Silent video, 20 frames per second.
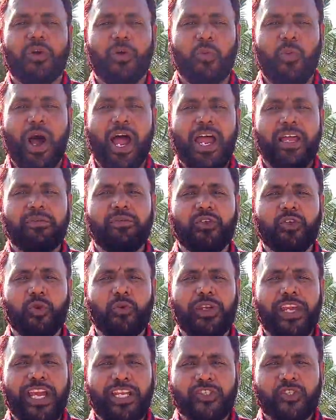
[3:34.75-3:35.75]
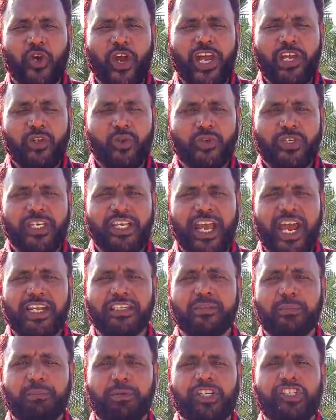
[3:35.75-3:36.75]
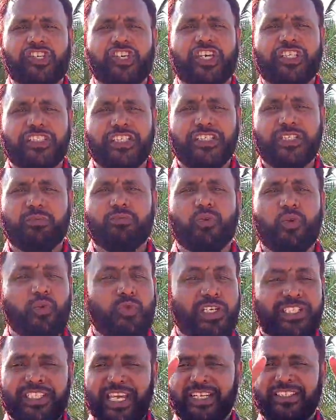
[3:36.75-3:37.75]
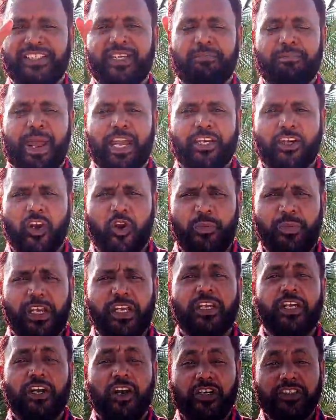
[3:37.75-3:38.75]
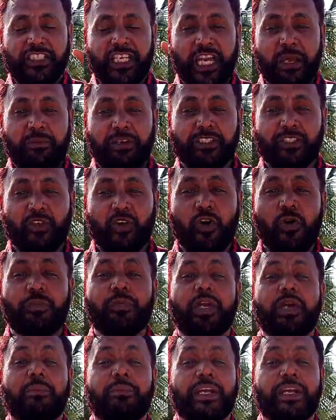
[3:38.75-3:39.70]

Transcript: Why do we enjoy looking at the pictures and the movies that's a panoramic or cinema scope?